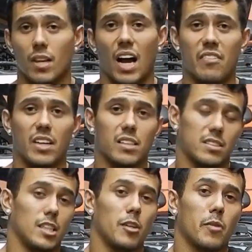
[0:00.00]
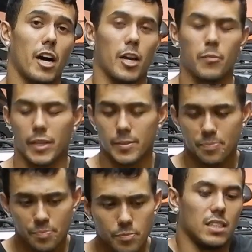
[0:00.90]
I have the SC behind me,
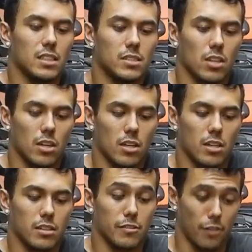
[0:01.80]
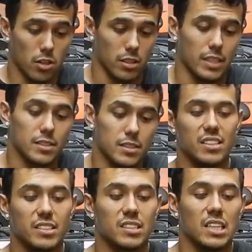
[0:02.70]
and these are the fog lights.
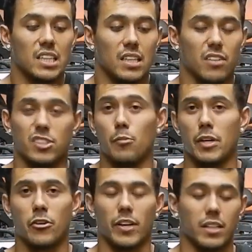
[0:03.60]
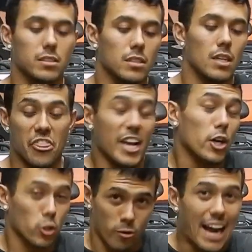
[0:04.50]
These have seen better days. They
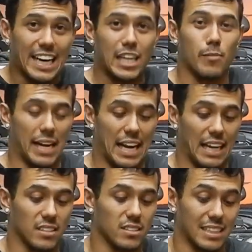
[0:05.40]
are cracking in my hands.